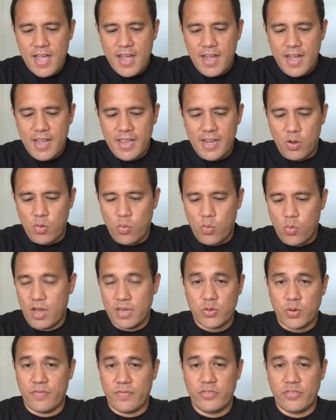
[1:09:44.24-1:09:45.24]

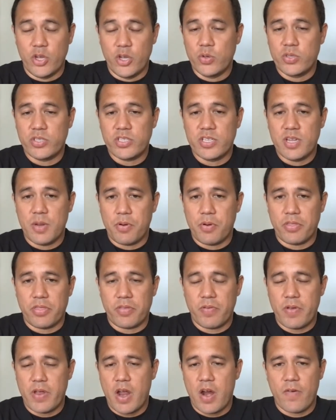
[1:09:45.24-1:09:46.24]
on sort of dose number
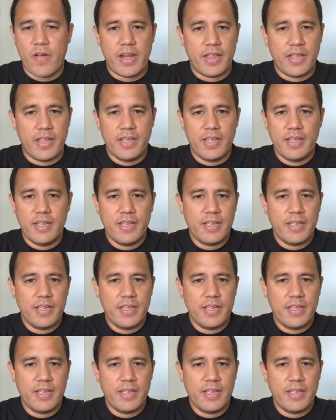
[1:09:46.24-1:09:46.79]
three already,